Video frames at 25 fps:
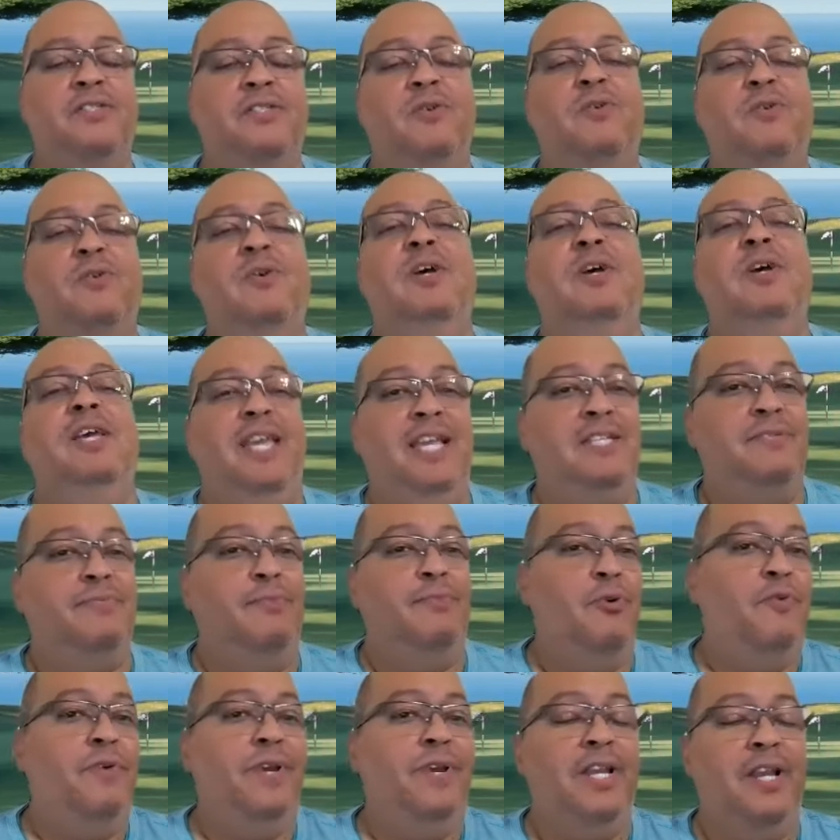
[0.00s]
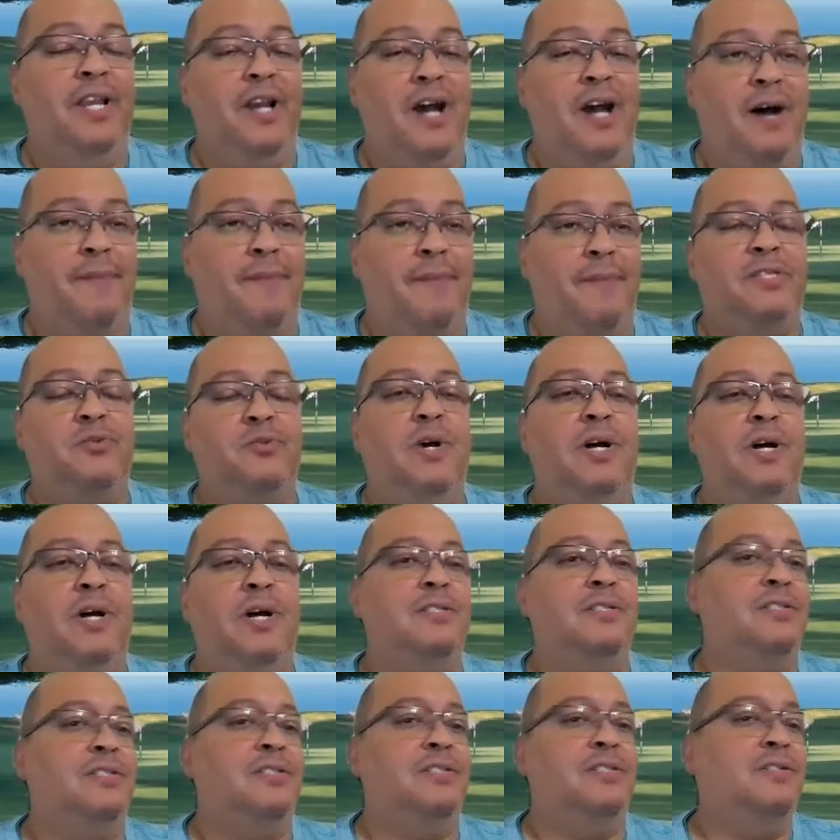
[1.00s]
So he's moving up as
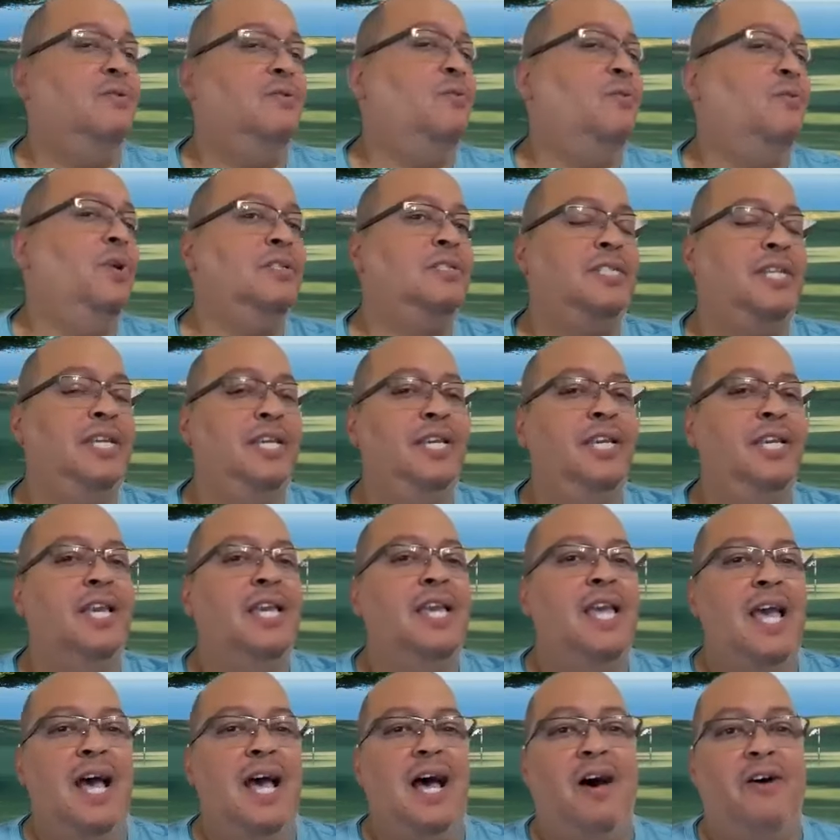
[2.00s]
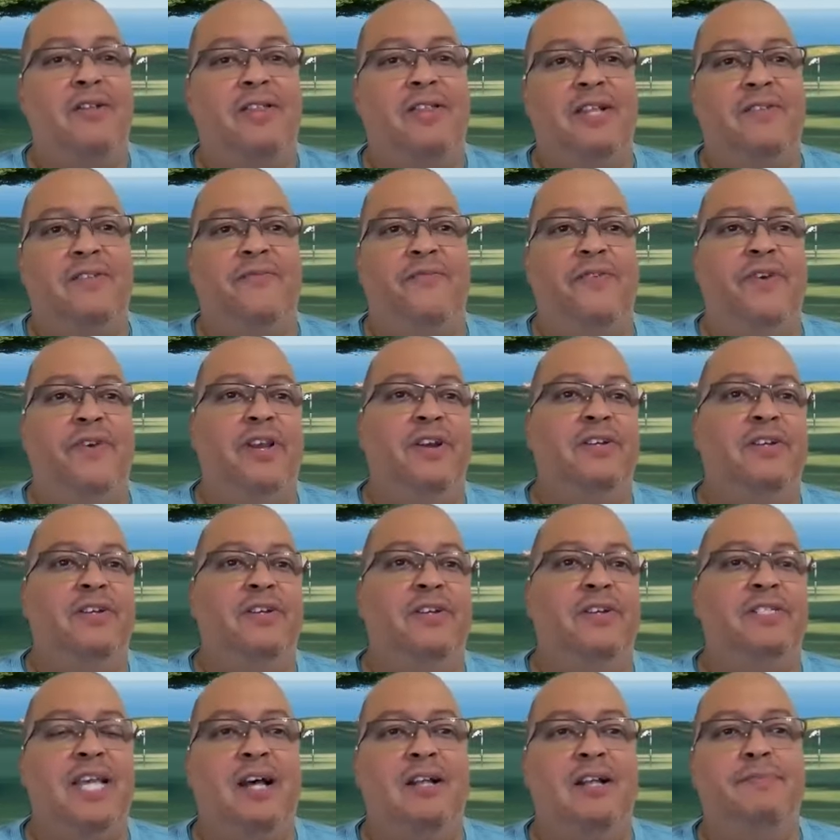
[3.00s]
well. So we'll see how that fares
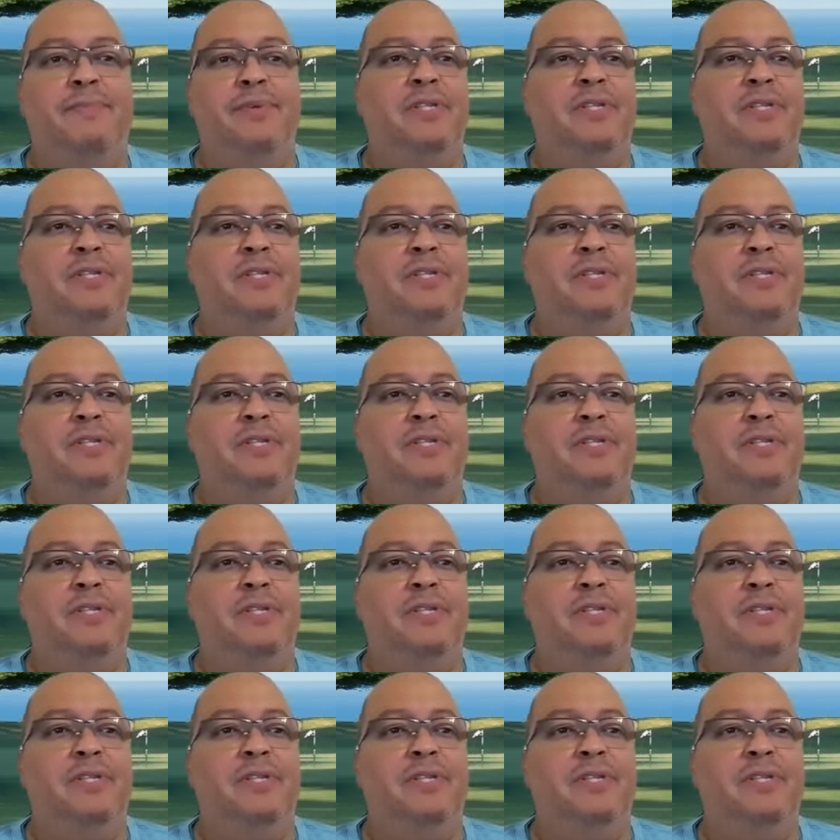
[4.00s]
out.